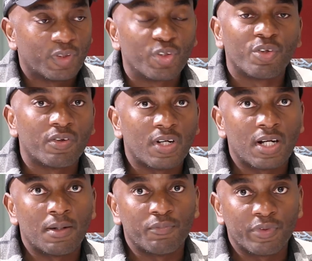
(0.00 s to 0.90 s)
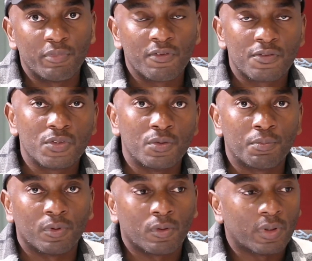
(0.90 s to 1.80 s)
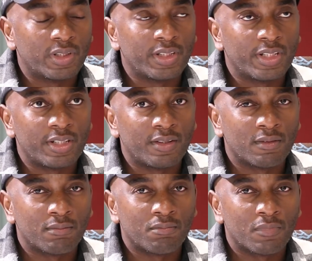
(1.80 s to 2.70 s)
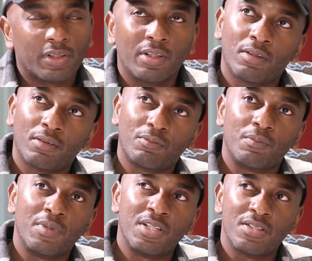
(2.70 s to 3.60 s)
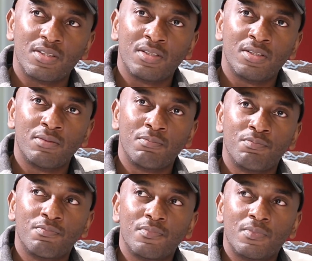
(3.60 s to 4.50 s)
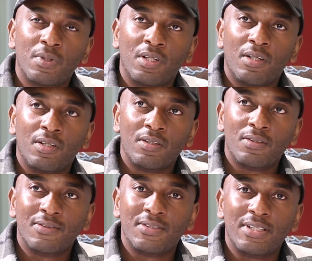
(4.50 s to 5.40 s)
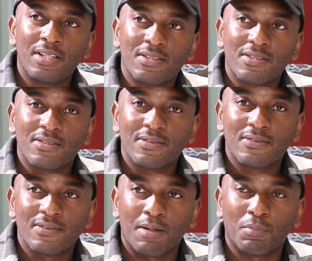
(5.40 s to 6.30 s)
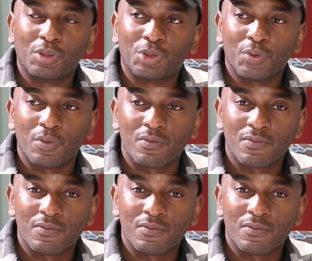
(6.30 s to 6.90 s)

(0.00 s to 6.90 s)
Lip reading: No. We moved to Polokwane in, I think, 96. I'm not sure.